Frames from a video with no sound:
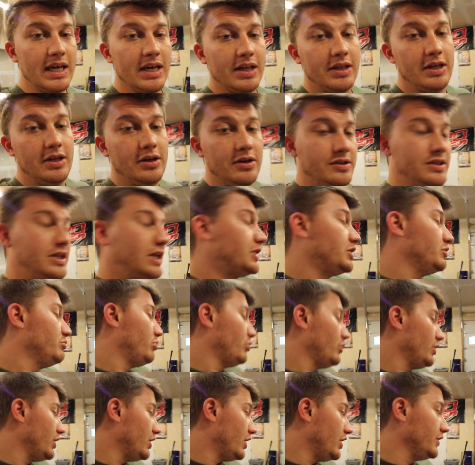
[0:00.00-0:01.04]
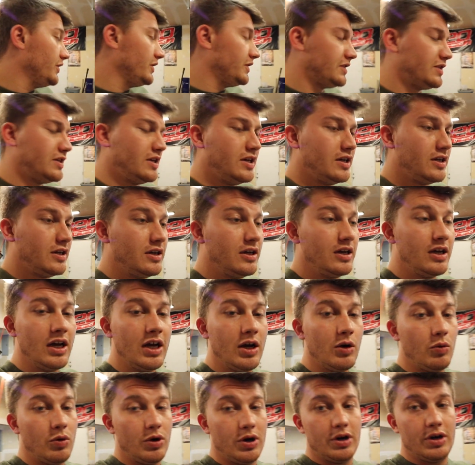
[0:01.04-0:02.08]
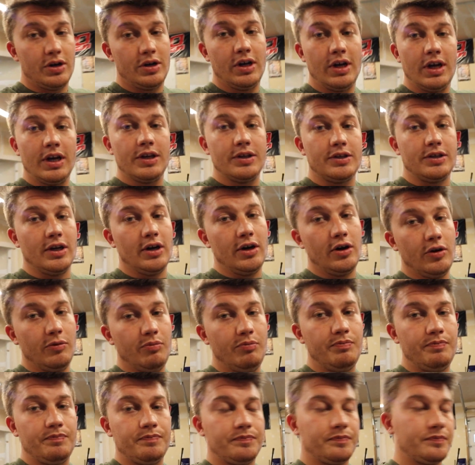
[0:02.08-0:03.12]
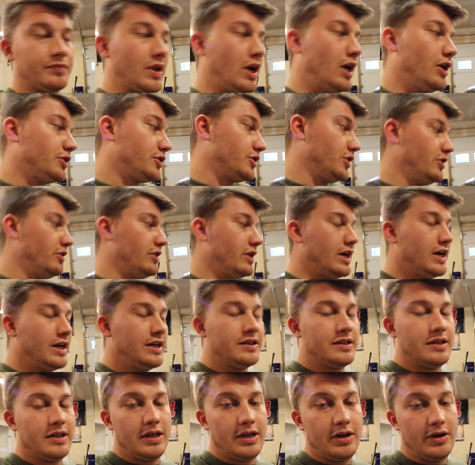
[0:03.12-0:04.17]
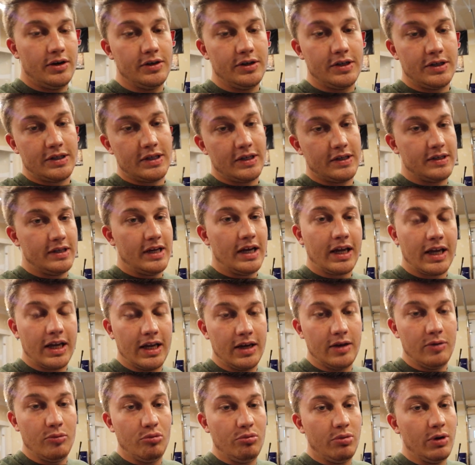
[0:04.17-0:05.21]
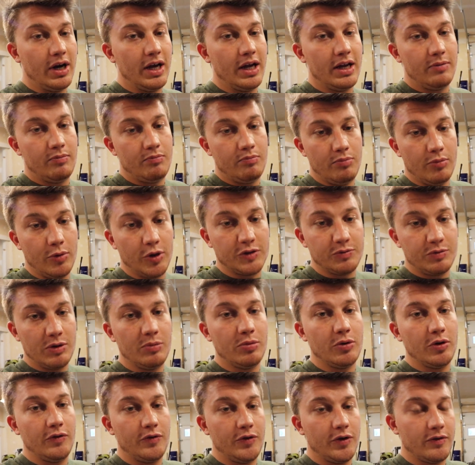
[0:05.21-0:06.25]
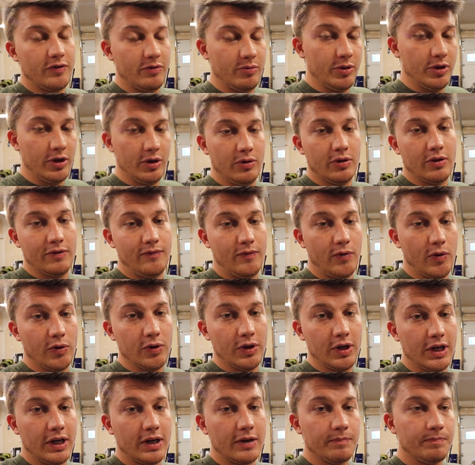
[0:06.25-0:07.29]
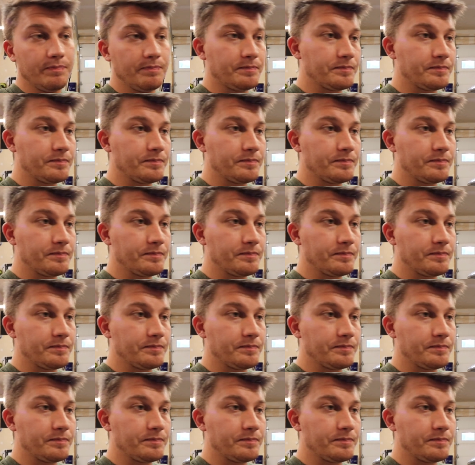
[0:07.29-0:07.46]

The intersection point on this thing so I'll show you guys here in just a second, but most people, if you're familiar with the 4-link,